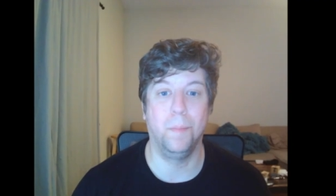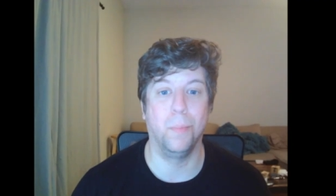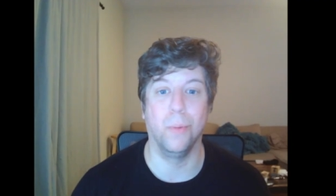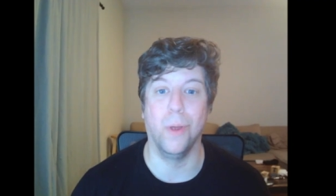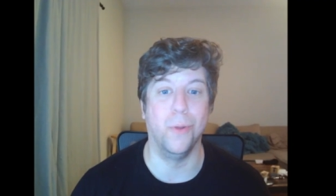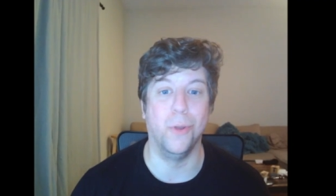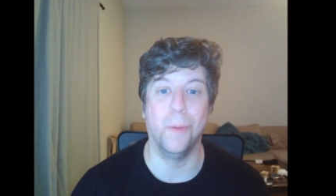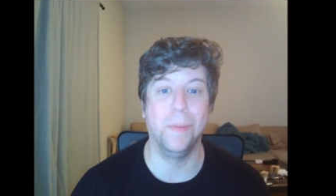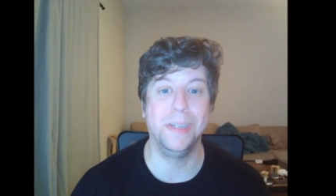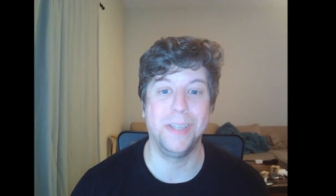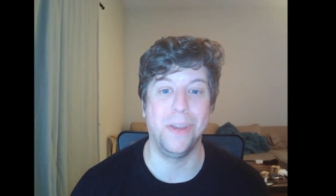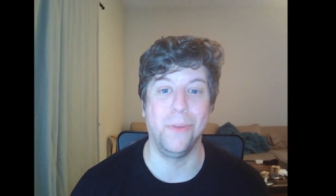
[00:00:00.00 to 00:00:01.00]
Bro,
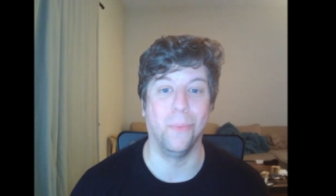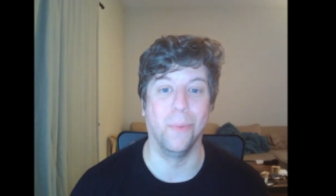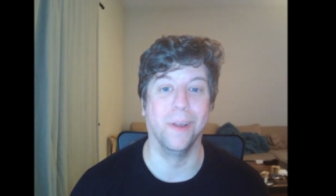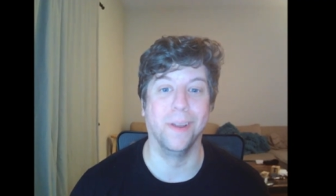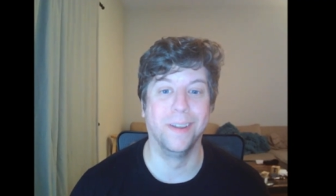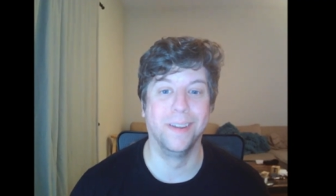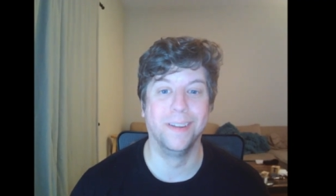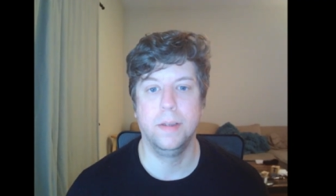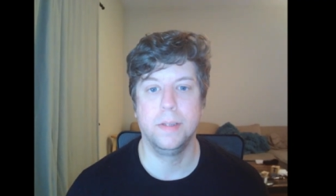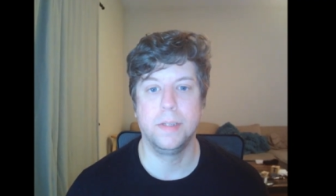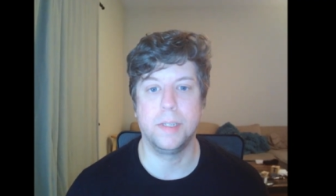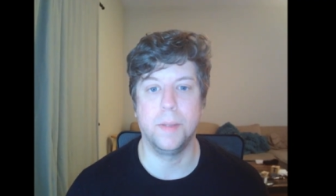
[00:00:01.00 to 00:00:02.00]
nobody said you were.
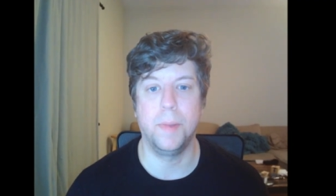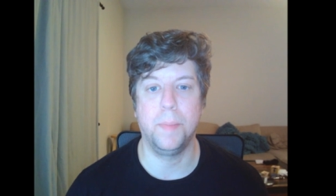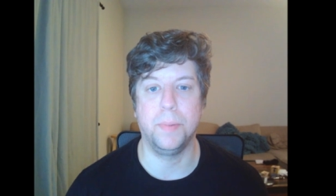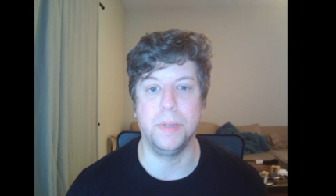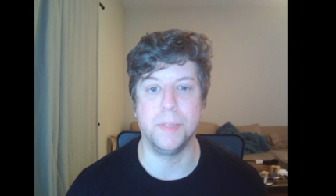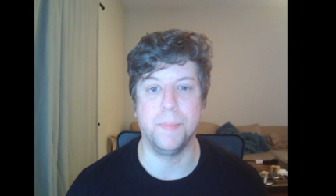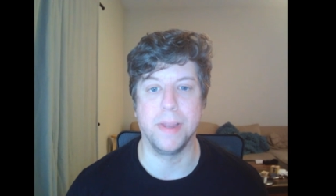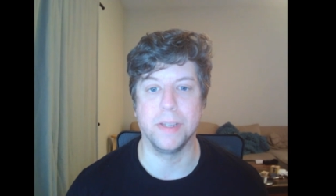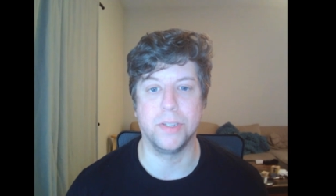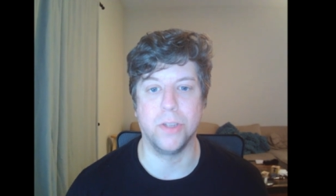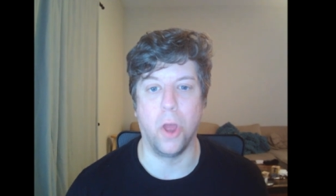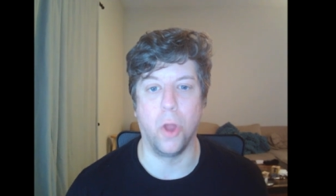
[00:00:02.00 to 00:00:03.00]
Somebody please make a
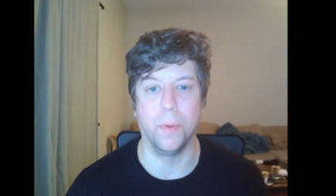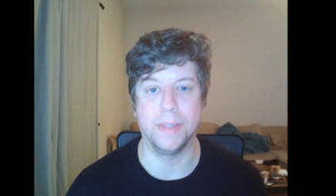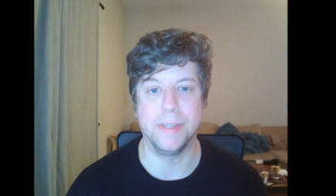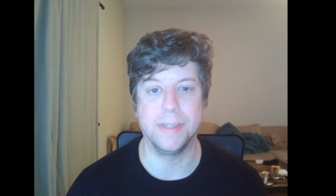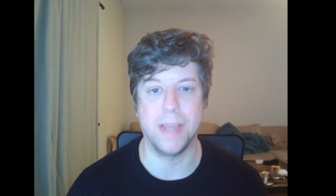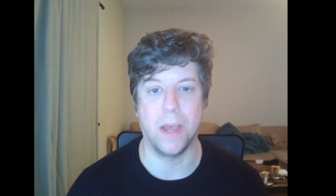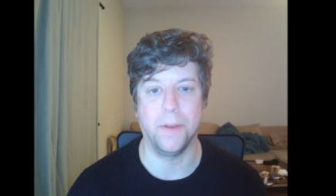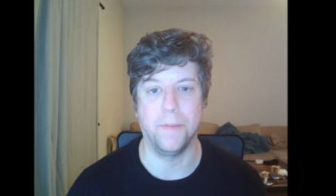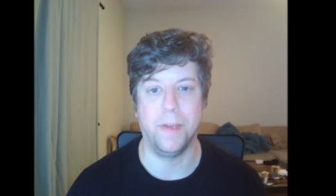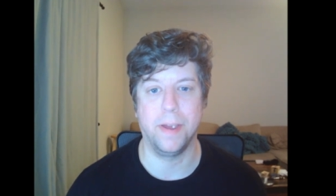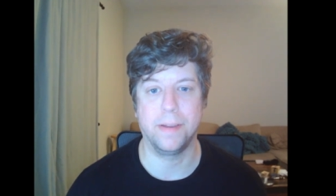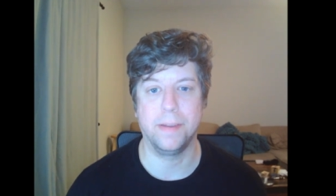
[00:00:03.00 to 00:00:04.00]
song with this sound
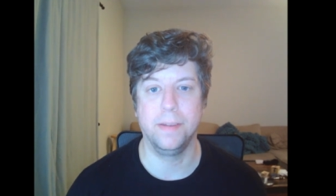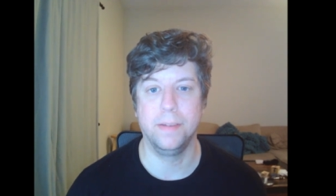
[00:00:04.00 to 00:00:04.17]
effect.